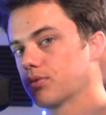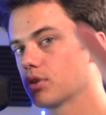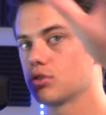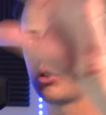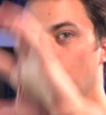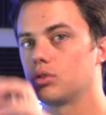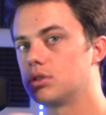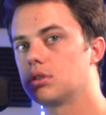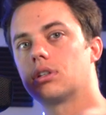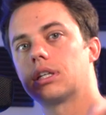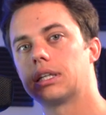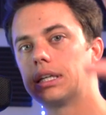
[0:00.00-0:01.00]
So
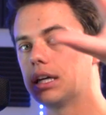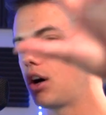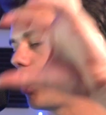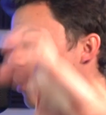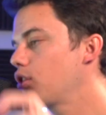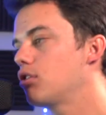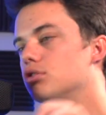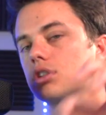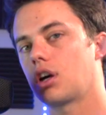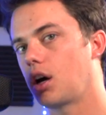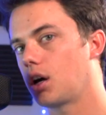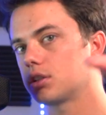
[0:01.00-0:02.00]
get all those
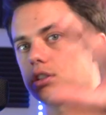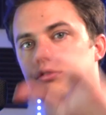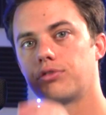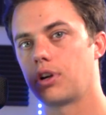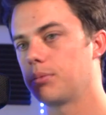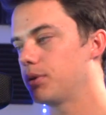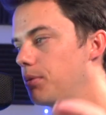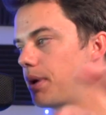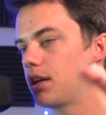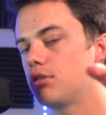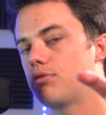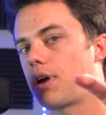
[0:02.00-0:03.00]
costs from your
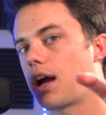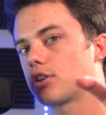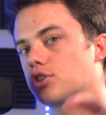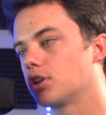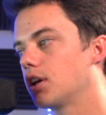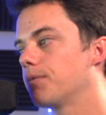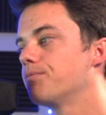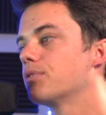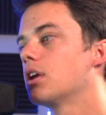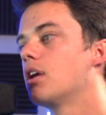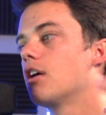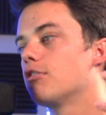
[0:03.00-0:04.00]
manufacturer,
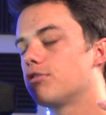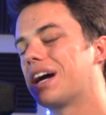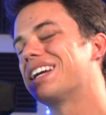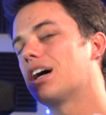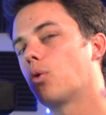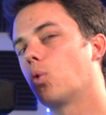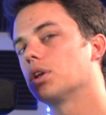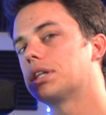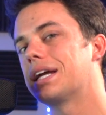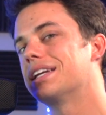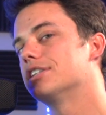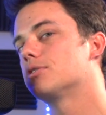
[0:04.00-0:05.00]
find out what
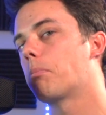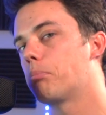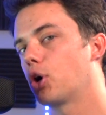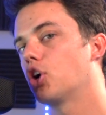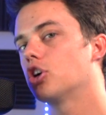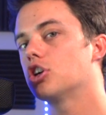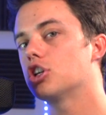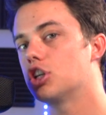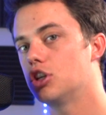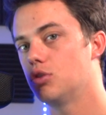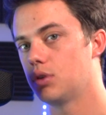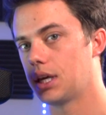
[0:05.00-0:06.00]
that is per
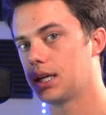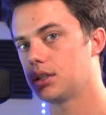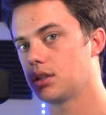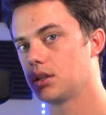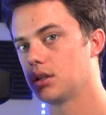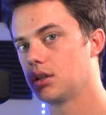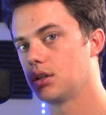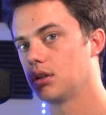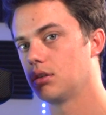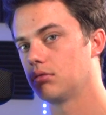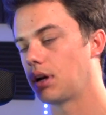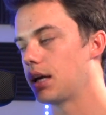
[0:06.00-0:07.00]
unit,
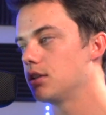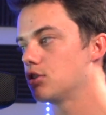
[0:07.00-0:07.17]
right?